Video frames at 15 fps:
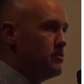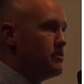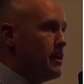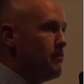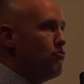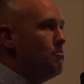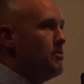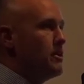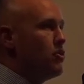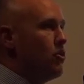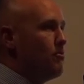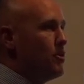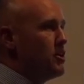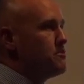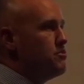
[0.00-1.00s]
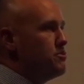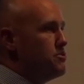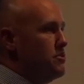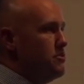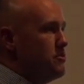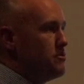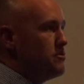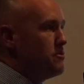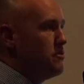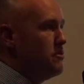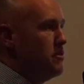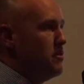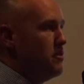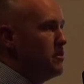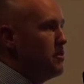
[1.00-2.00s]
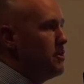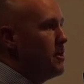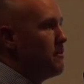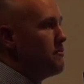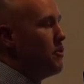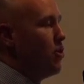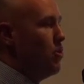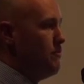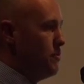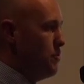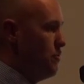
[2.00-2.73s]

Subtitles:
That will be complex procedures. You don't have to overdo